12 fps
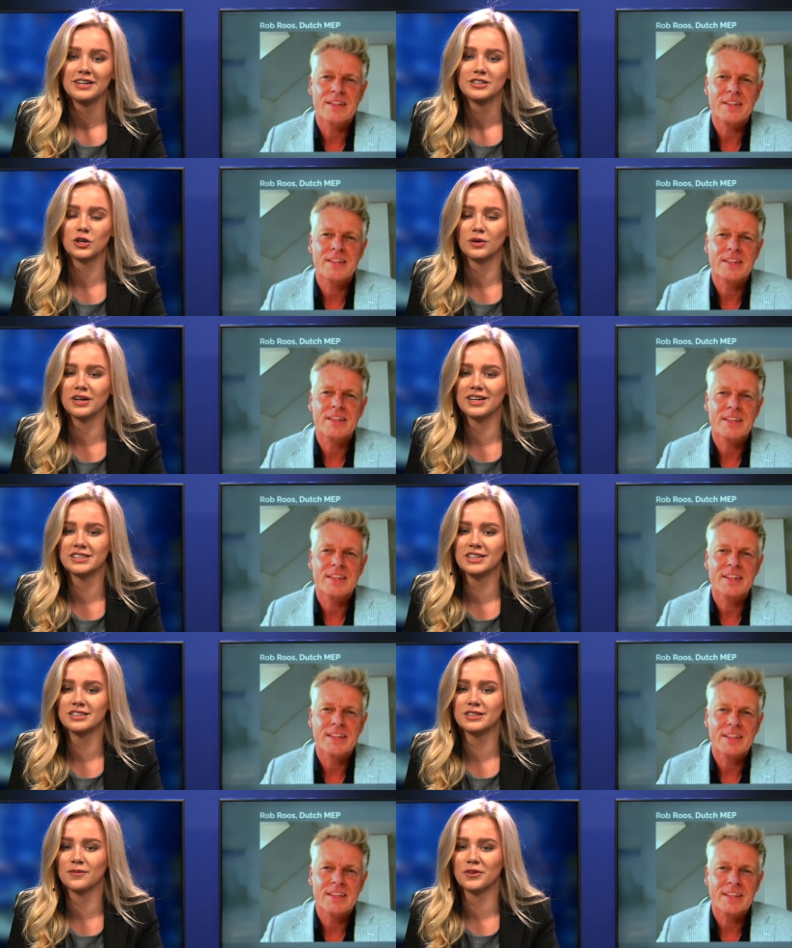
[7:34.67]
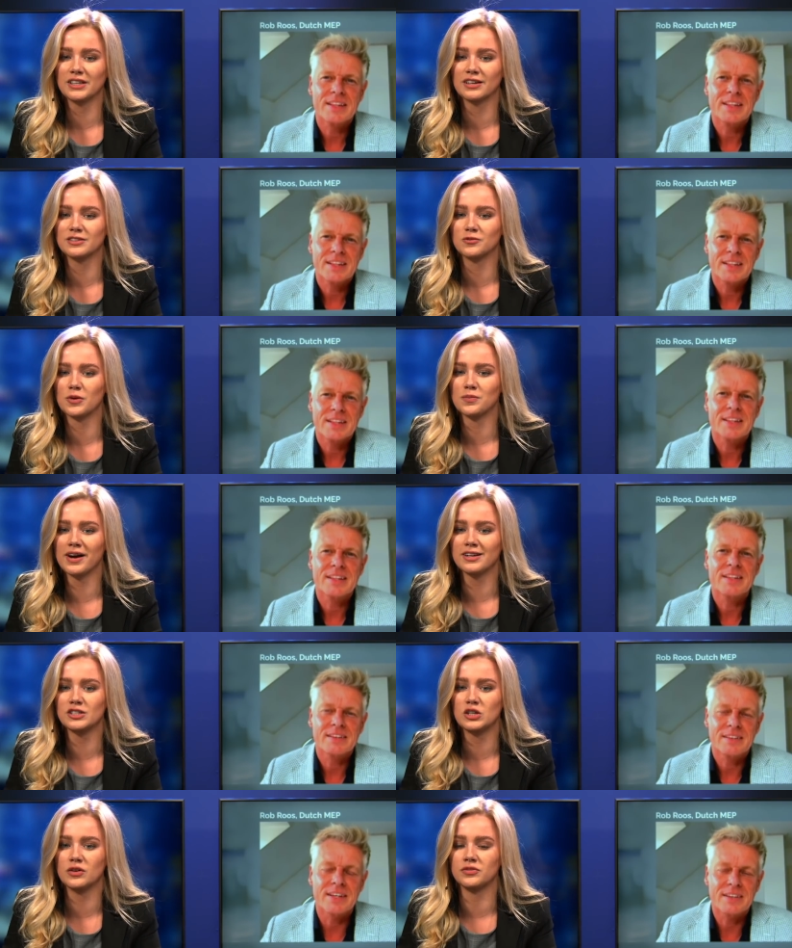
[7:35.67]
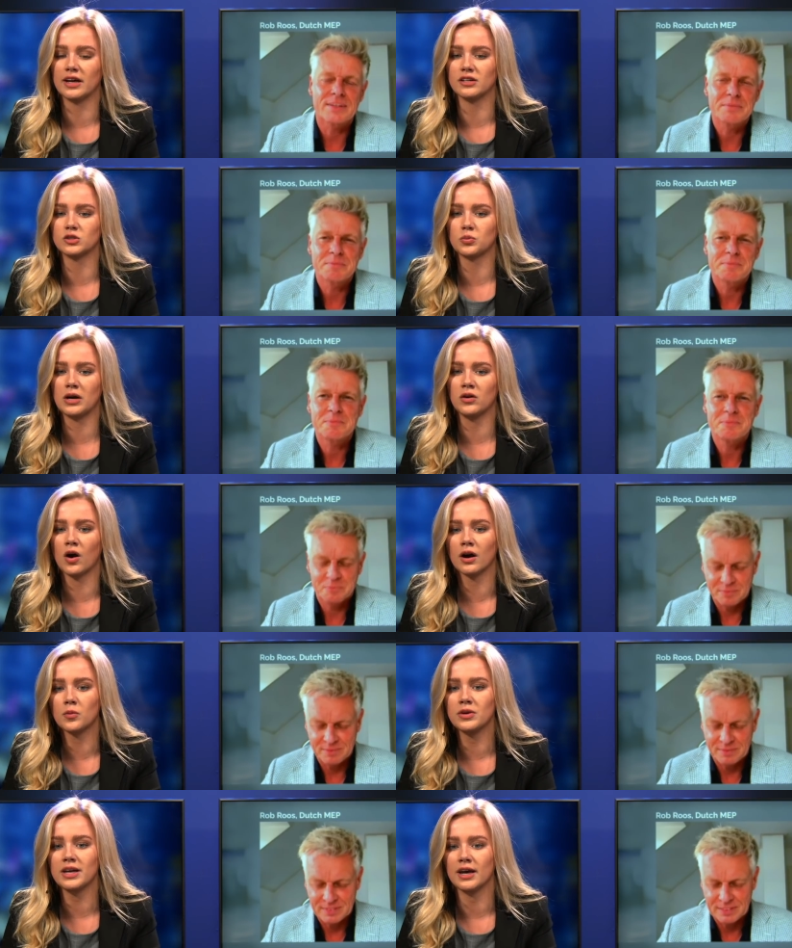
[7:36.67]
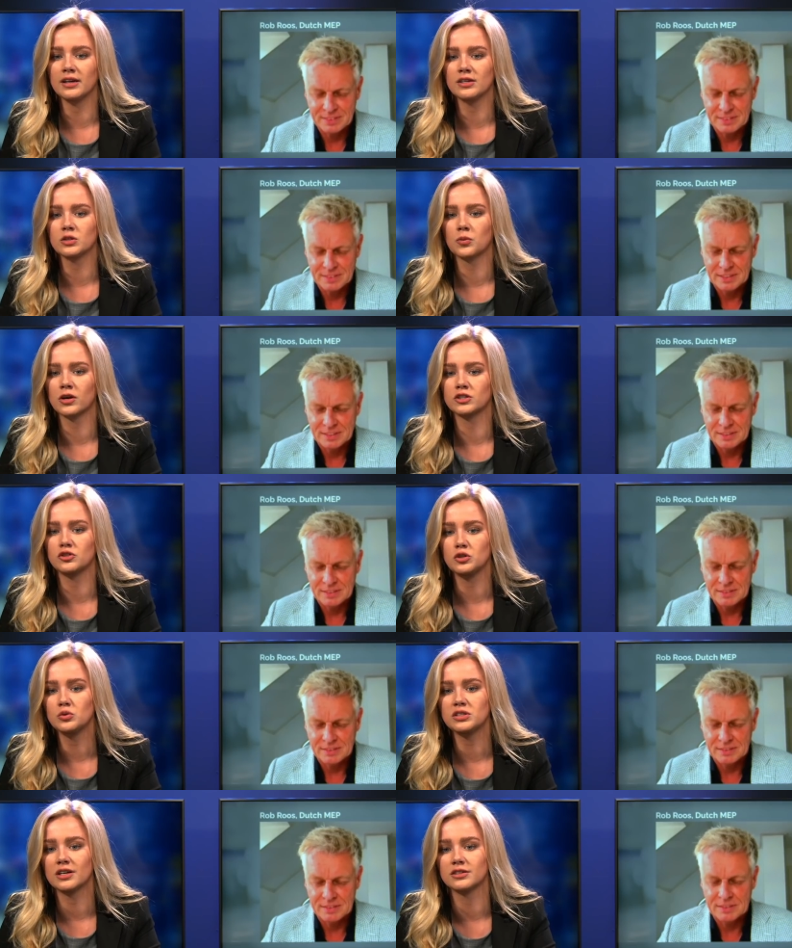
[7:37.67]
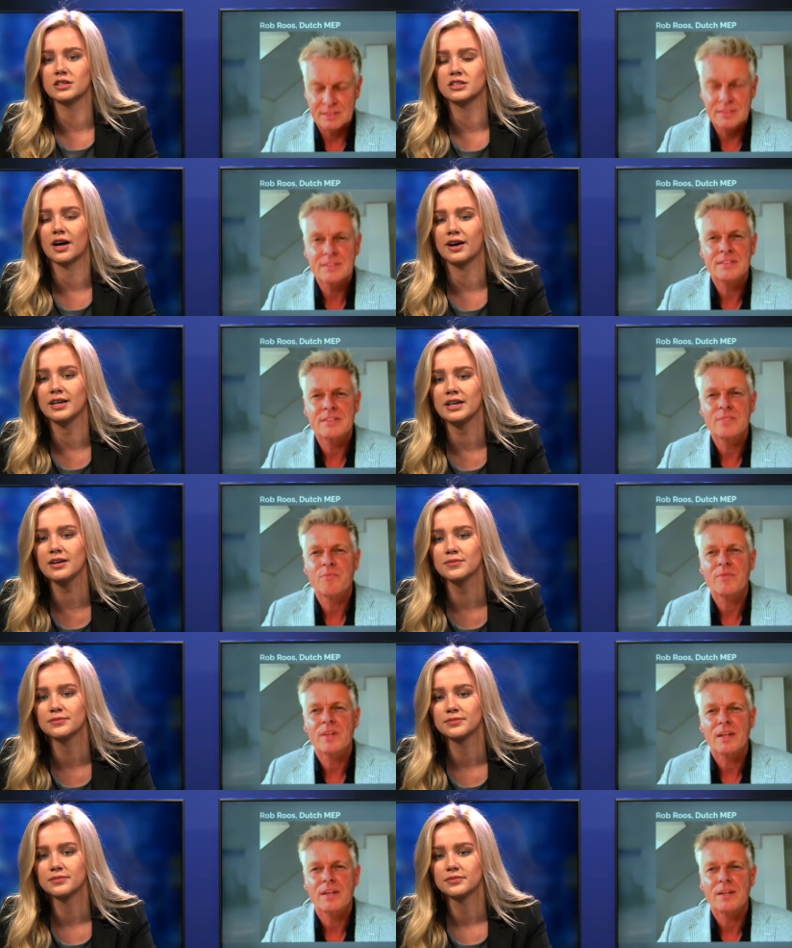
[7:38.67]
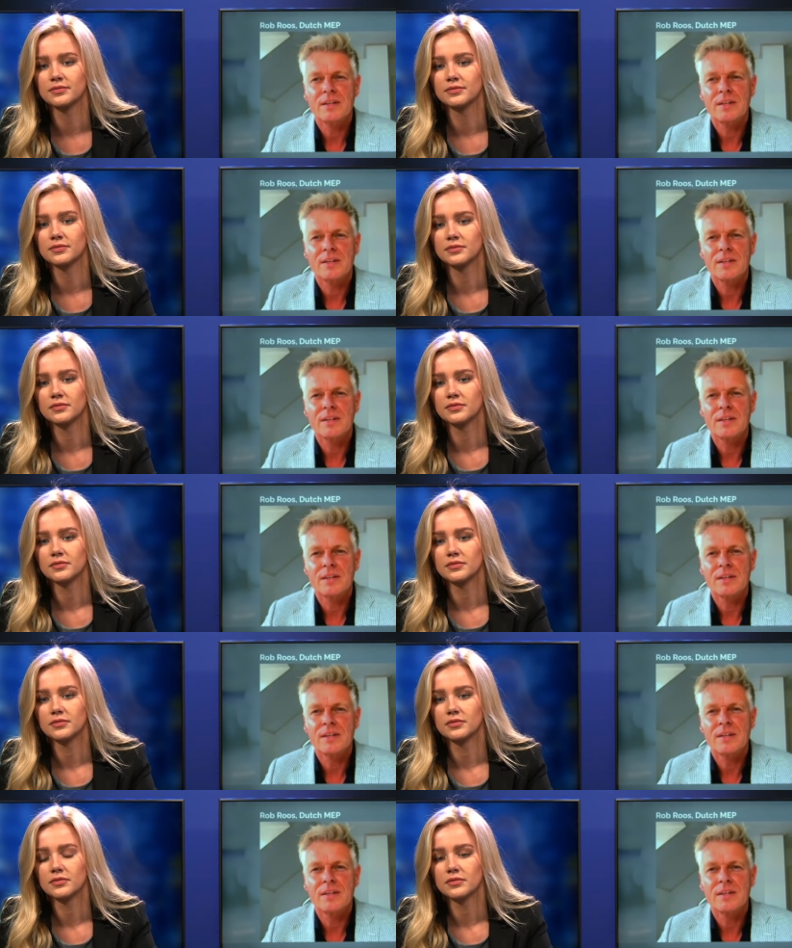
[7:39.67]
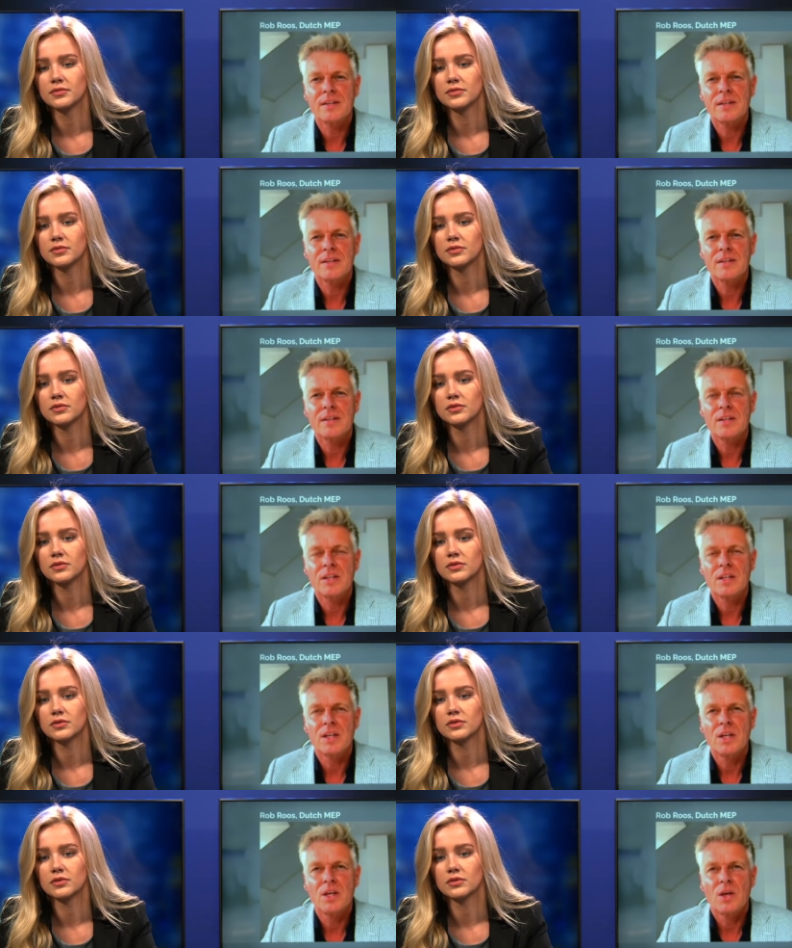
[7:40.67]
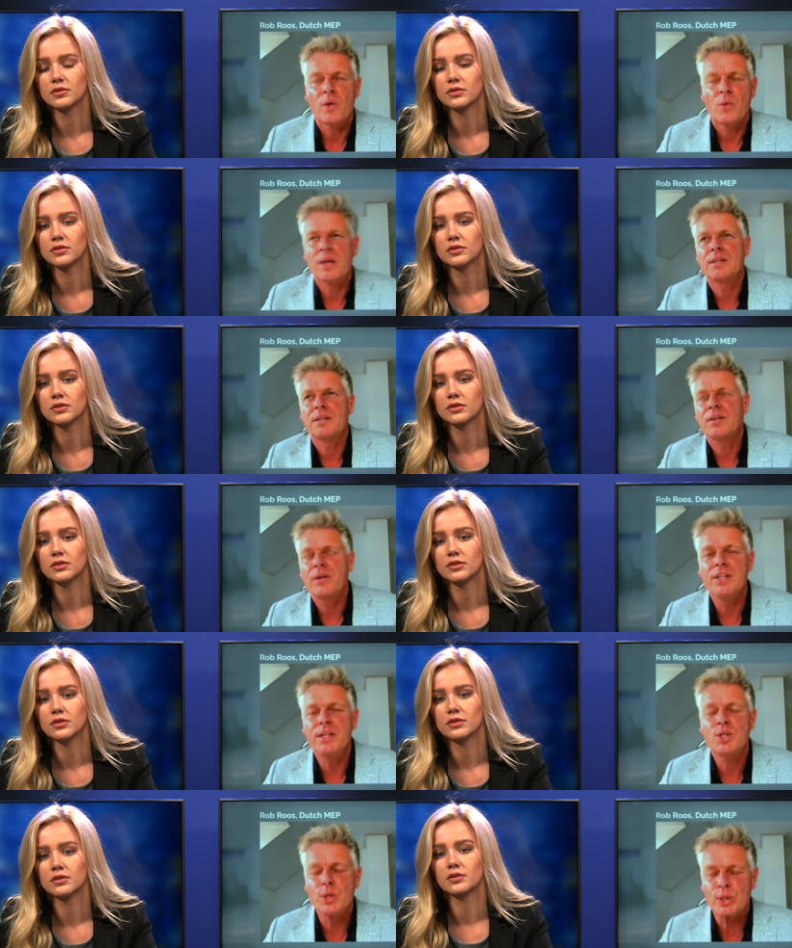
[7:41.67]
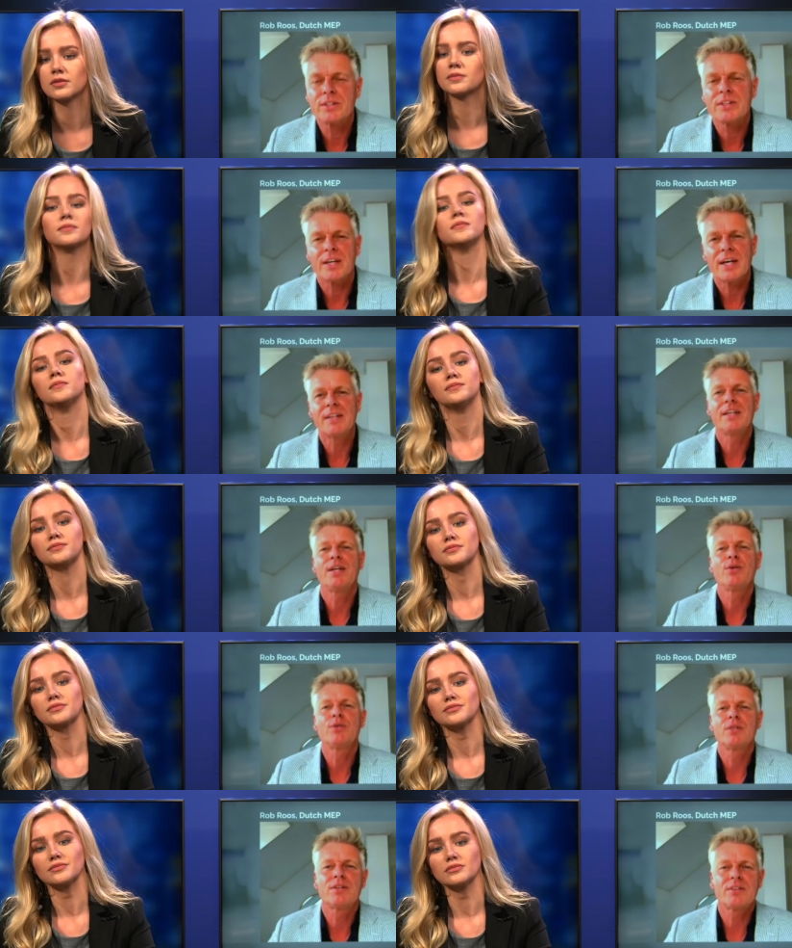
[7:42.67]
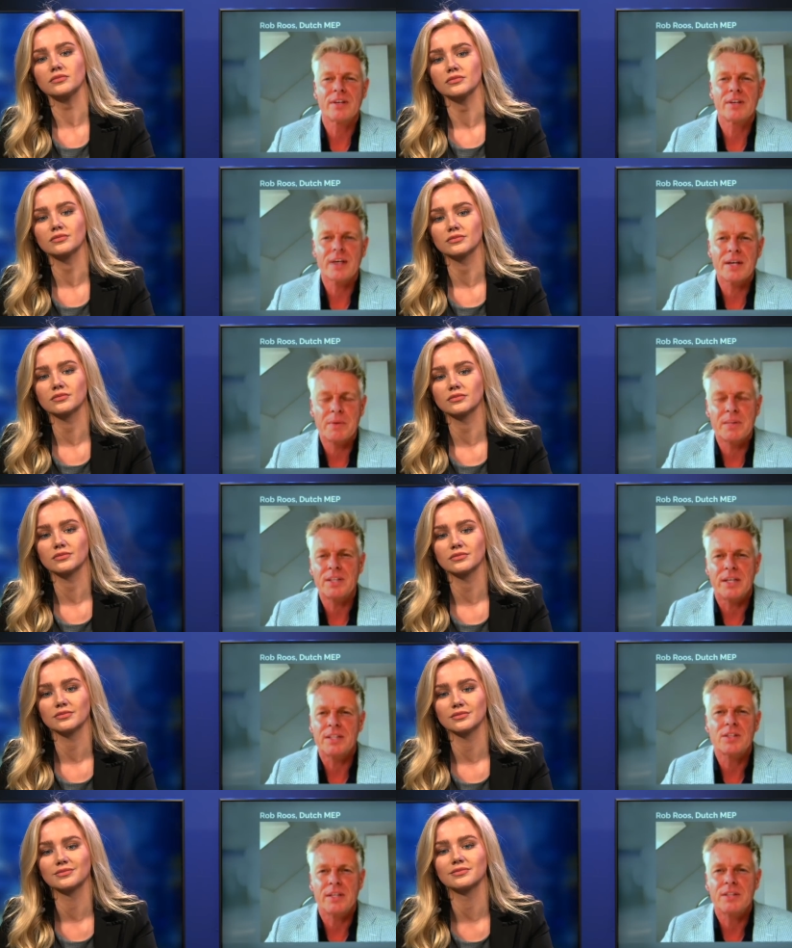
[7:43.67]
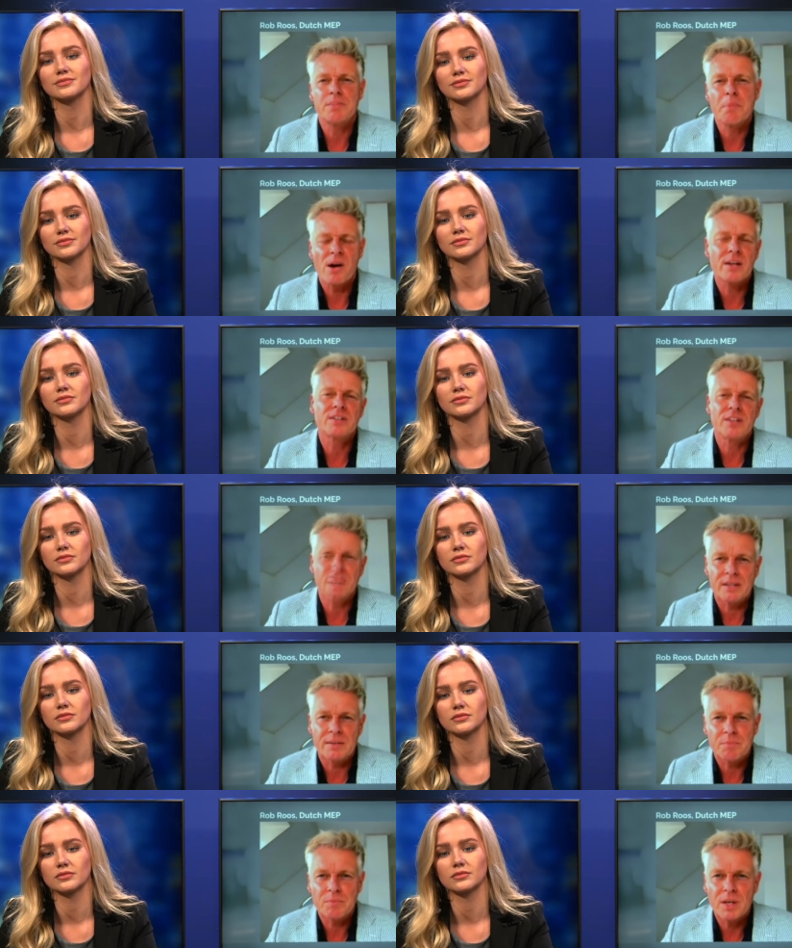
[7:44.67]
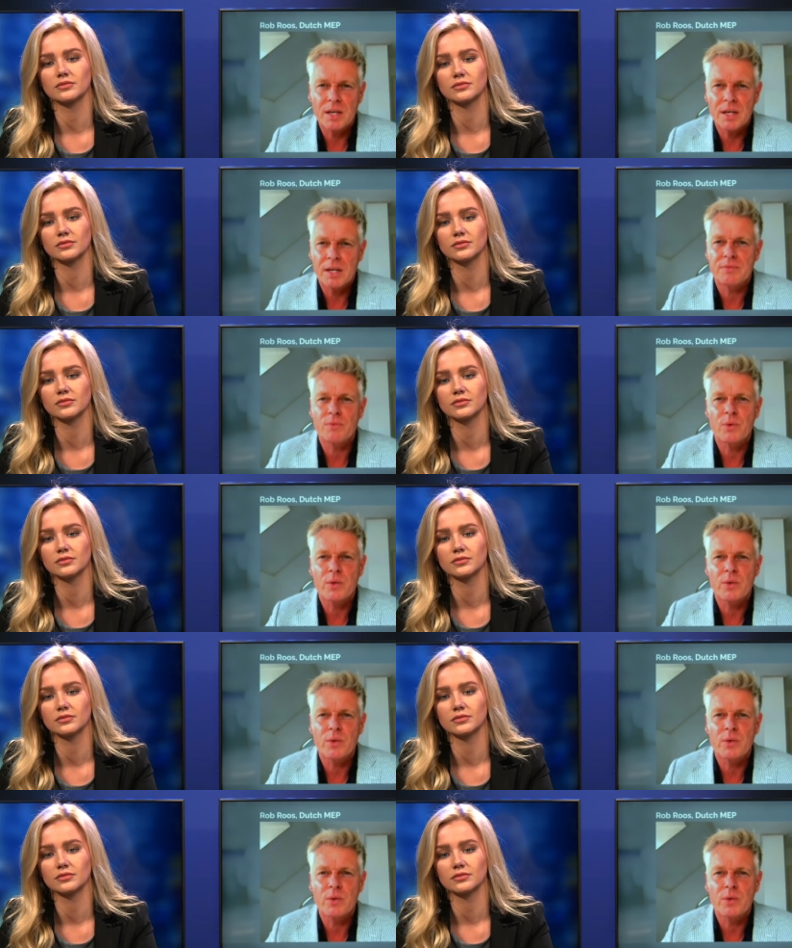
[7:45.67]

Speaker 1: So, is this hmm. something that reminds you of that as well? Are we heading towards a two tier society?
Speaker 2: Well, green is good, and they use it. Uh, it's, it's, it's marketing. Uh, we have the, the, the